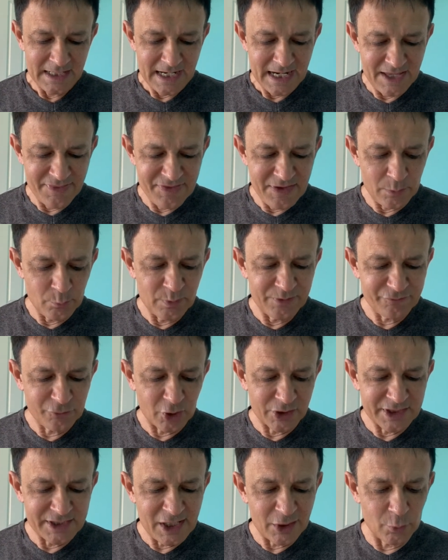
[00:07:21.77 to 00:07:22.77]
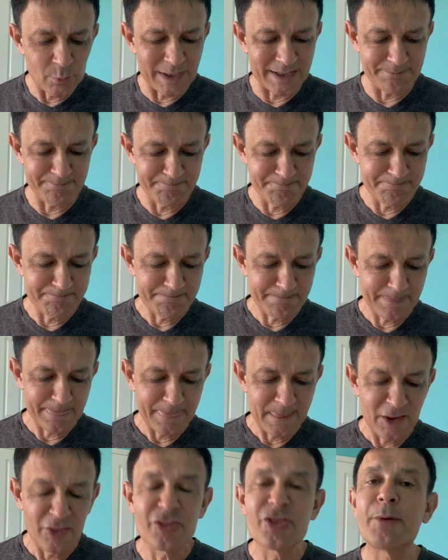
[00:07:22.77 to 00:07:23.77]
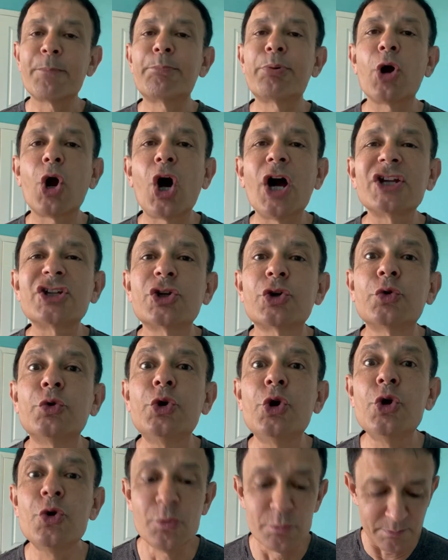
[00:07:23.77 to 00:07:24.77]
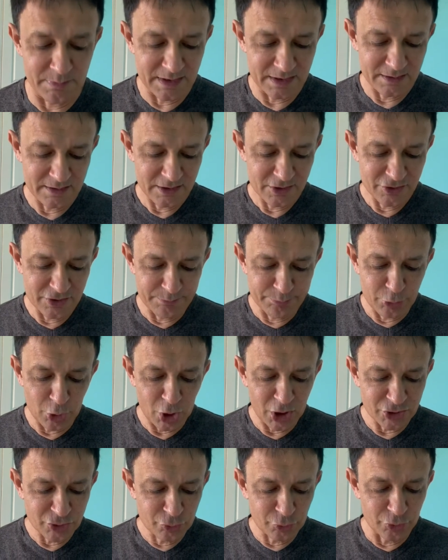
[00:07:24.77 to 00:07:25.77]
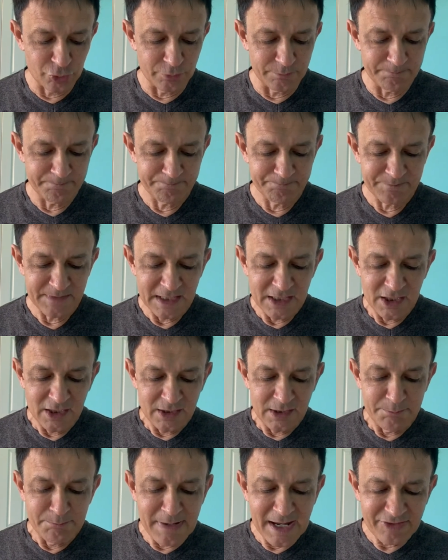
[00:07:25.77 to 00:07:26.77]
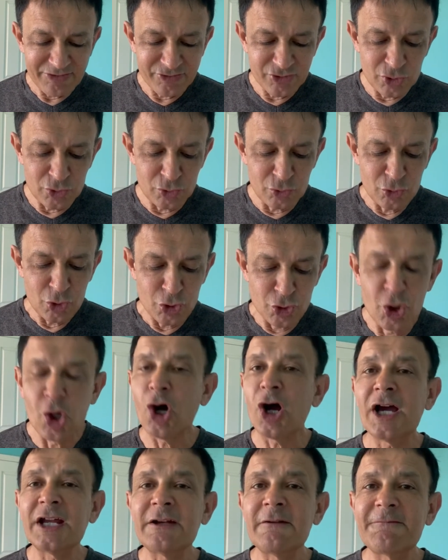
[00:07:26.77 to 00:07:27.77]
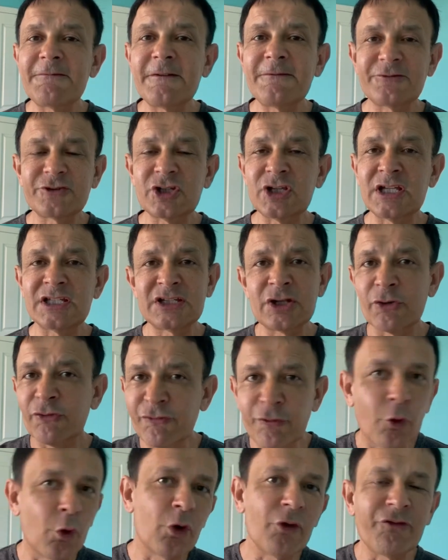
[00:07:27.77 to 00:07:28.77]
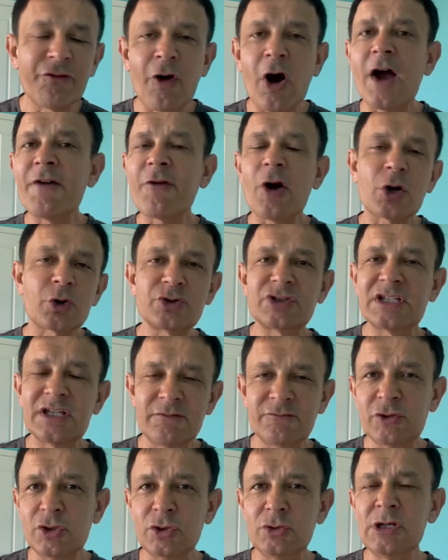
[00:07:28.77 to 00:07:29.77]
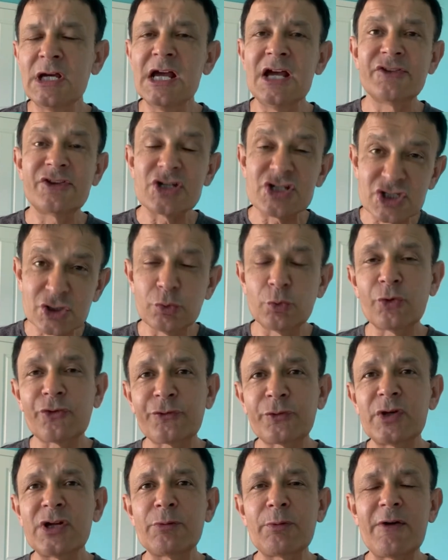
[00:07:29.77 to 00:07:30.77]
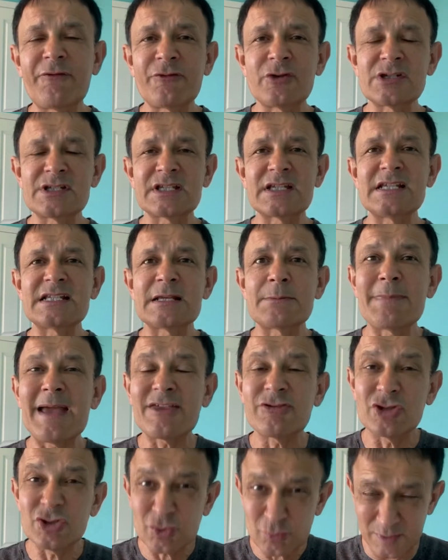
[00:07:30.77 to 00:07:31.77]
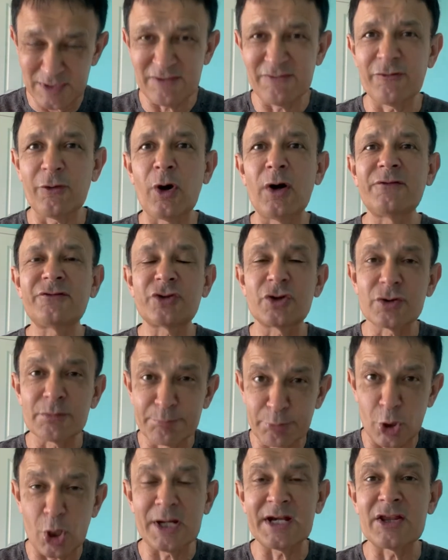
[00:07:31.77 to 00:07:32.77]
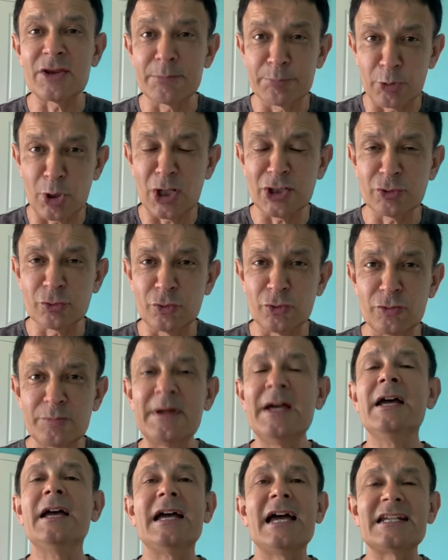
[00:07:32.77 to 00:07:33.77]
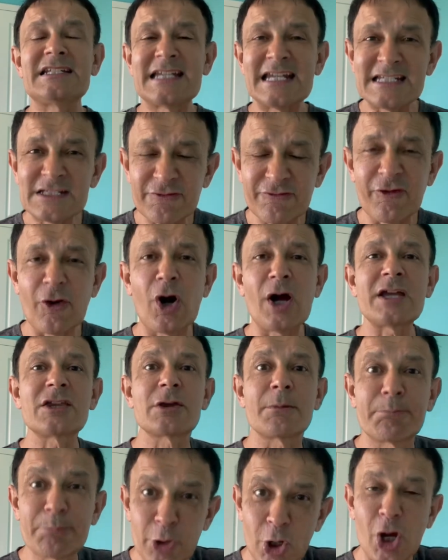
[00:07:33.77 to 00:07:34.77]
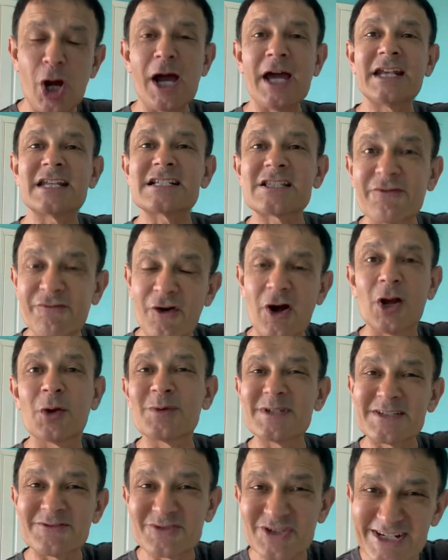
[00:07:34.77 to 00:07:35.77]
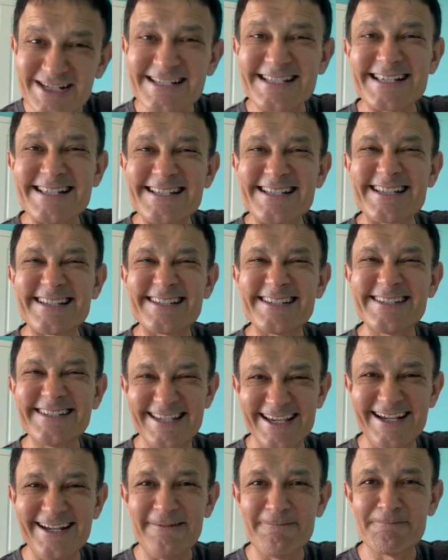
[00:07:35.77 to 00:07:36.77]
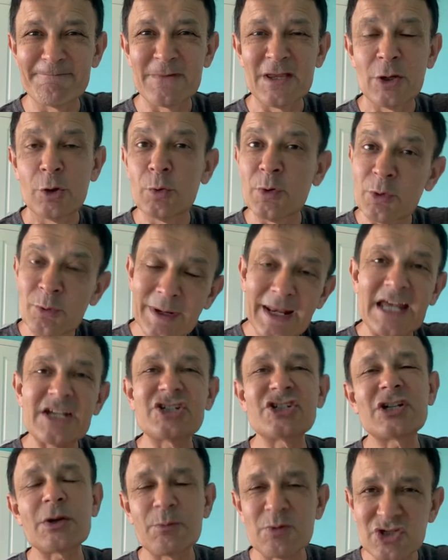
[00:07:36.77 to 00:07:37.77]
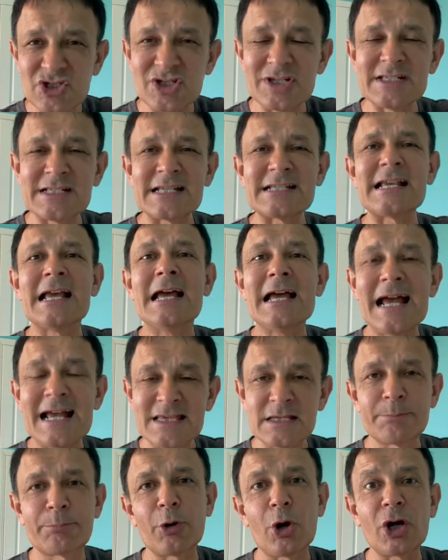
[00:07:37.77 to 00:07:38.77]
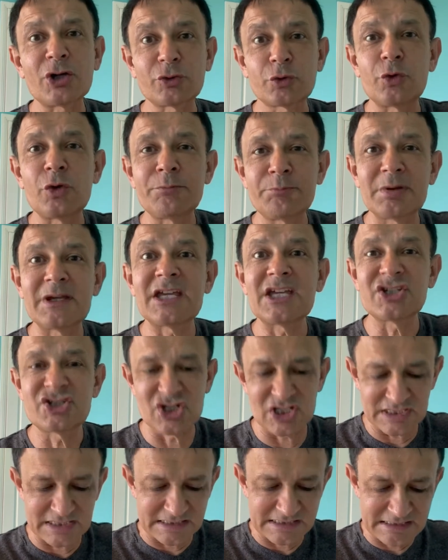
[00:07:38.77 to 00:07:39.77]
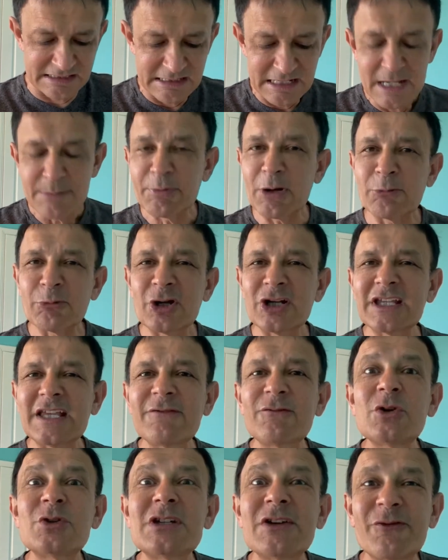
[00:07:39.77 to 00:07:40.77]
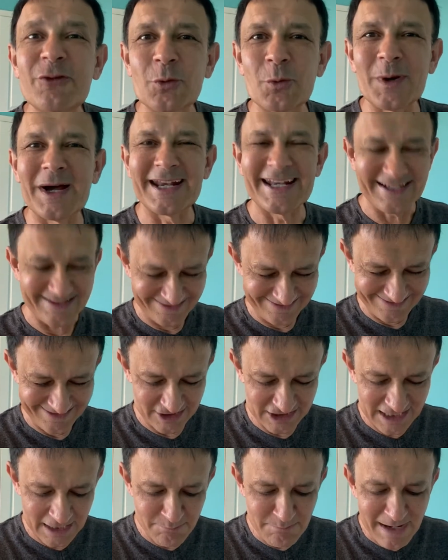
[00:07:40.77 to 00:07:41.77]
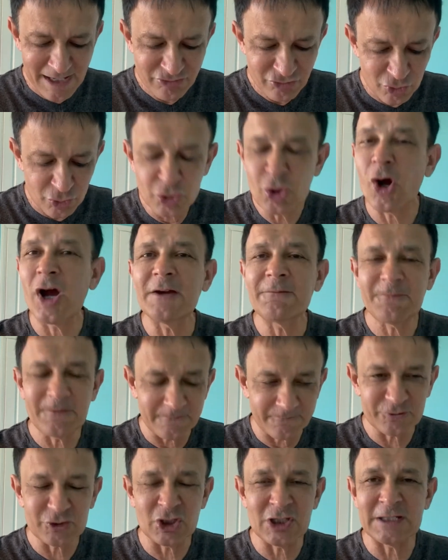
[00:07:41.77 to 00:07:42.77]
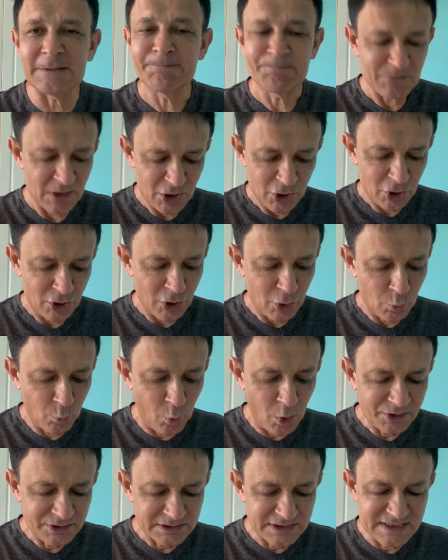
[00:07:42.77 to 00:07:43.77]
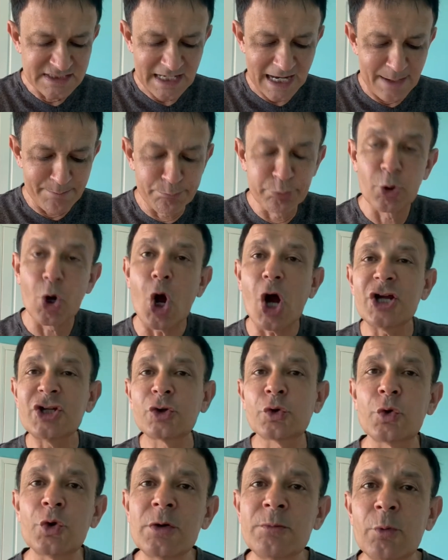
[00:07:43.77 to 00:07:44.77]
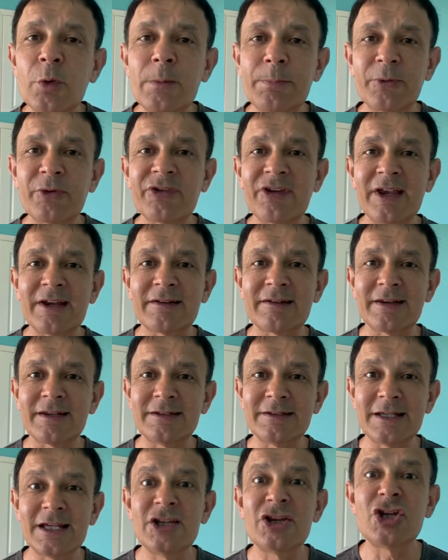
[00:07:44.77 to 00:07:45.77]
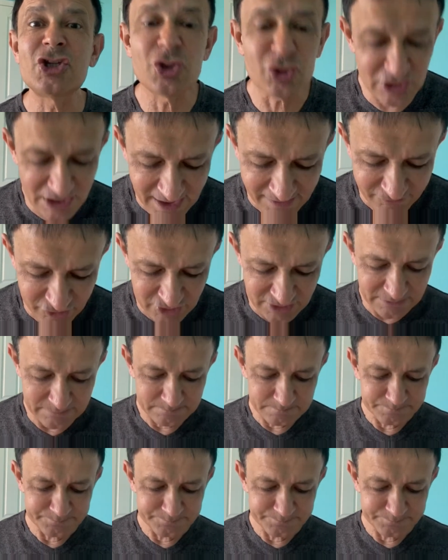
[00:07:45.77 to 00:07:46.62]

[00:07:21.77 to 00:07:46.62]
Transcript: And then we've got another one, the bridegroom, the bridegroom. Matthew 9:15. There are four or five I could give you. There's two or three references in Matthew 25 to the bride and the bridegroom identifying the bride as the followers of Jesus, yeah? Who are in relationship with Jesus and the bridegroom being Jesus. But I'm going to give you a different one. Okay, Matthew 9:15. What does a bridegroom represent in the new covenant?